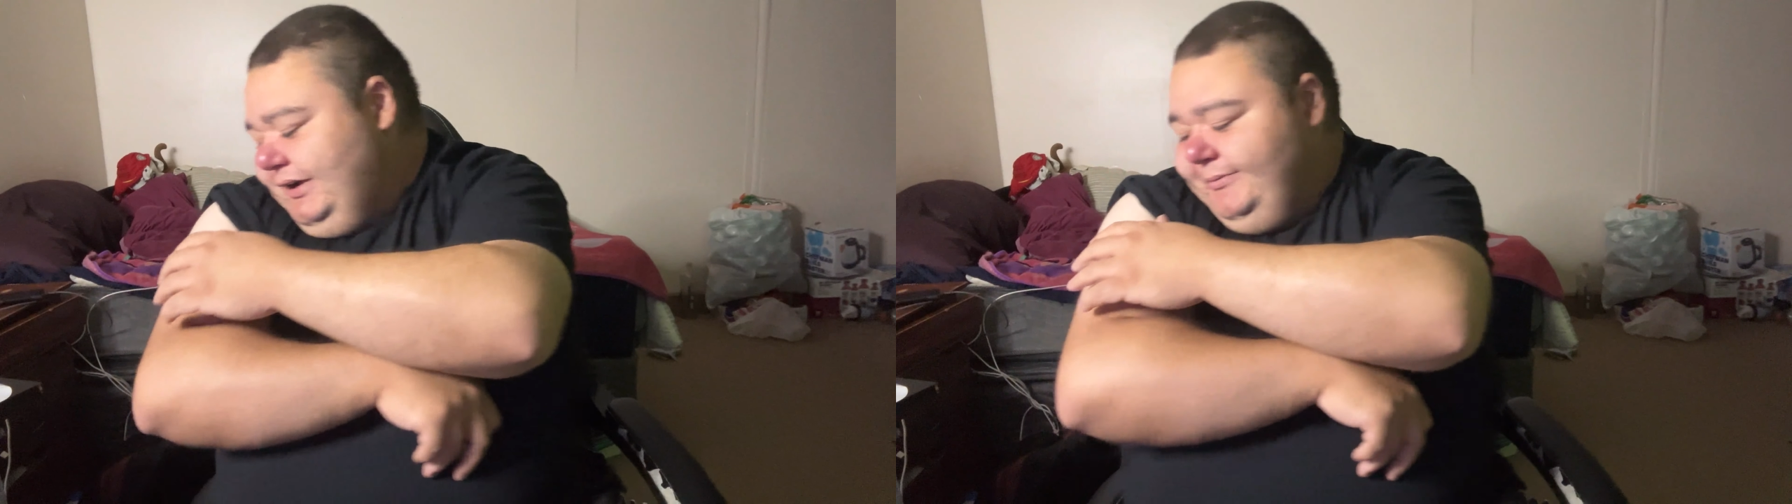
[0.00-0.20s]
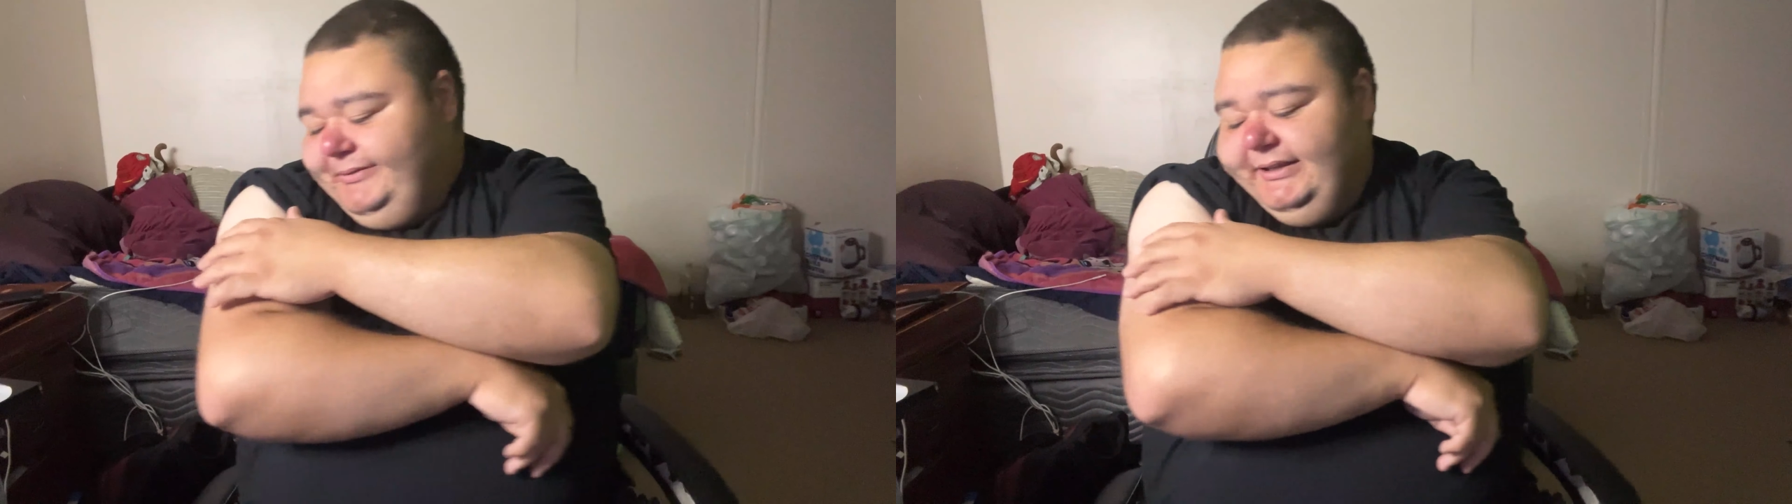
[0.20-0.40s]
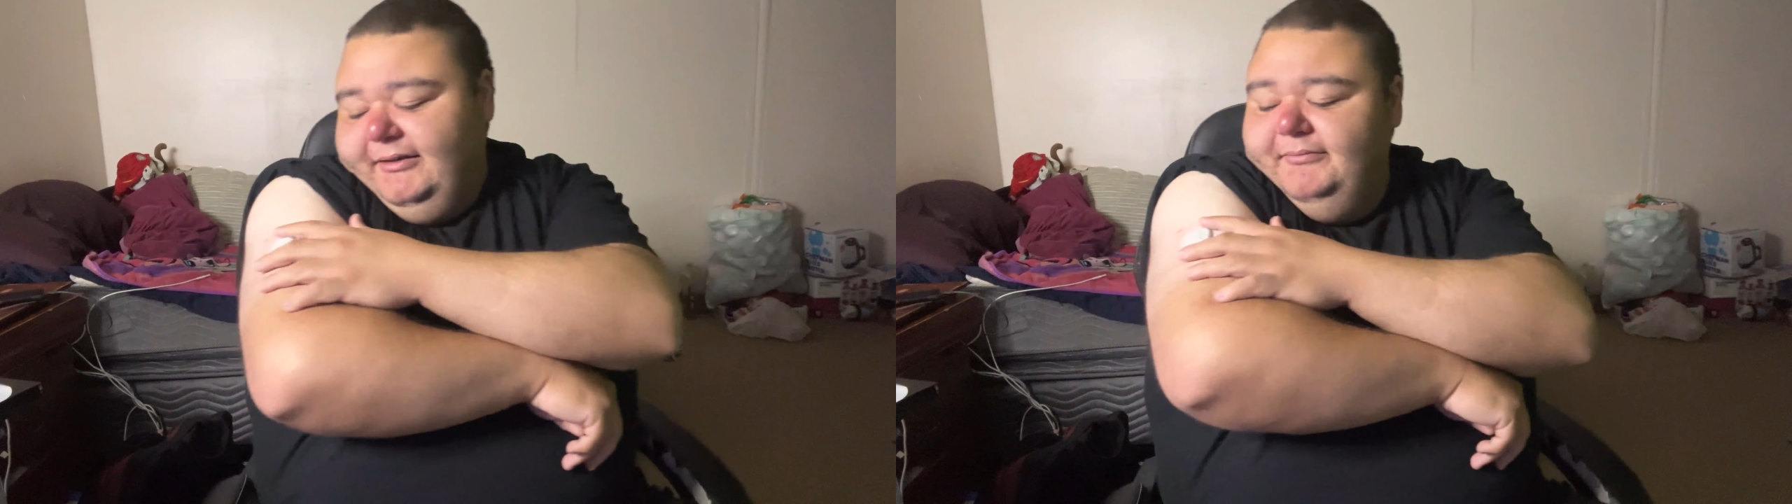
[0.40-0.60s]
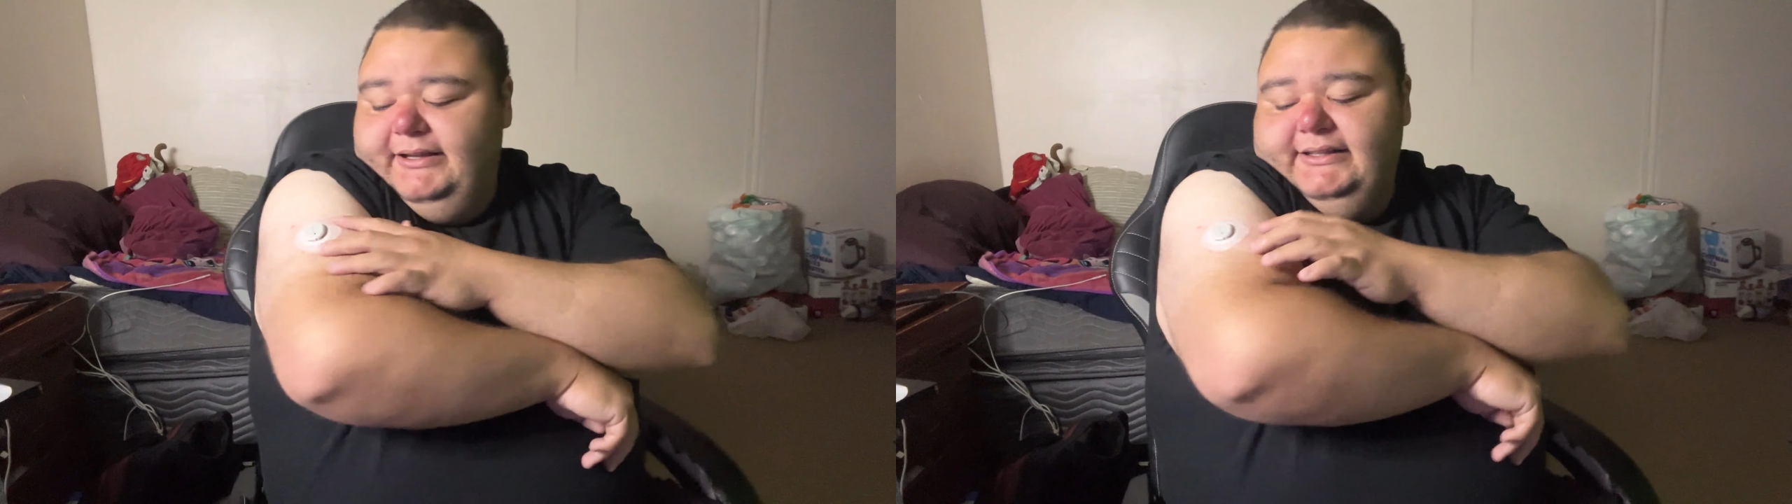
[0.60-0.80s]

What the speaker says: helps out my